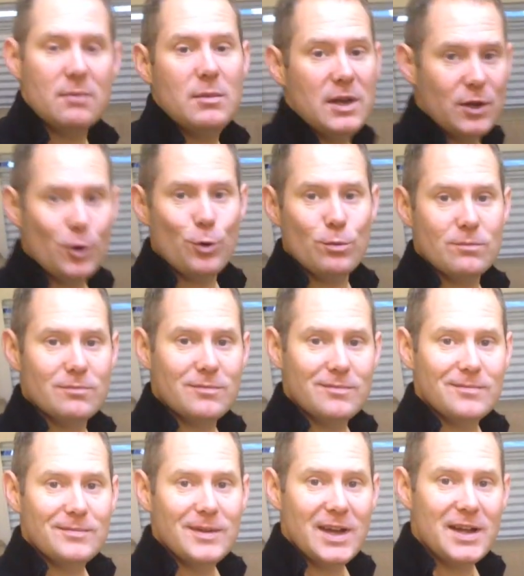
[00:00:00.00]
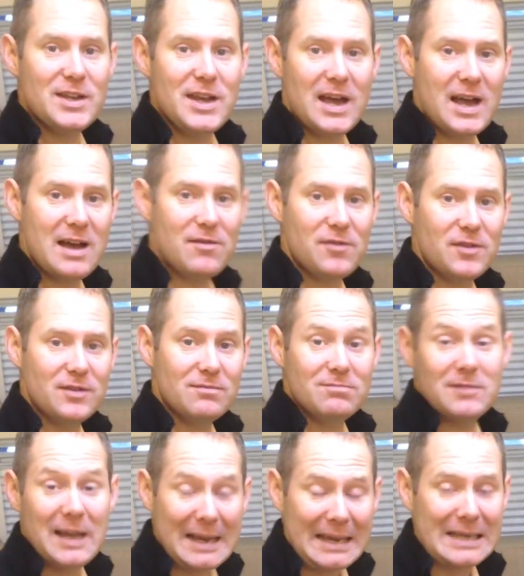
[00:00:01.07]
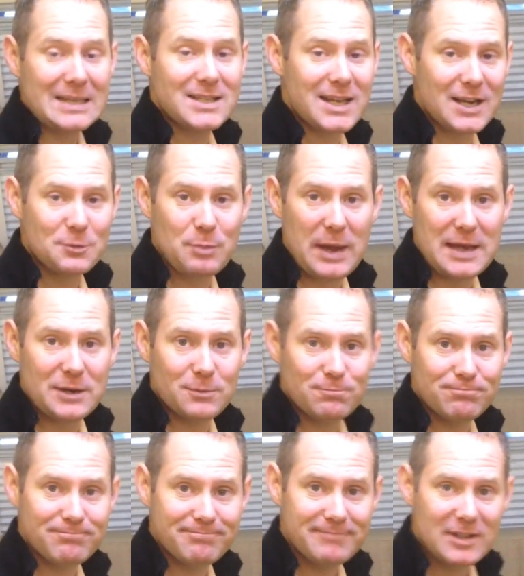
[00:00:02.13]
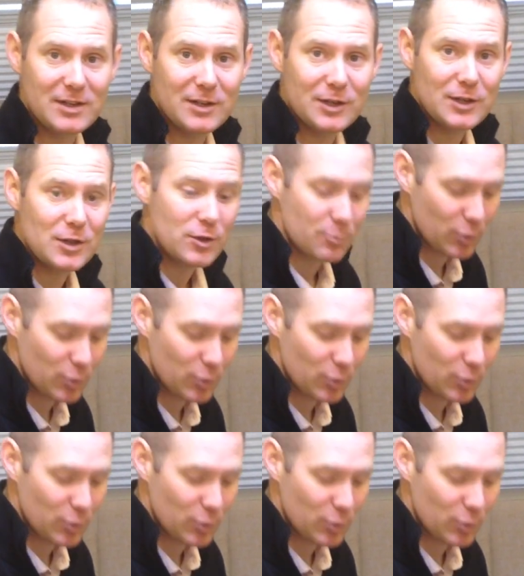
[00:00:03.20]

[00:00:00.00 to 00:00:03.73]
the middle, and you have a king-size bed. The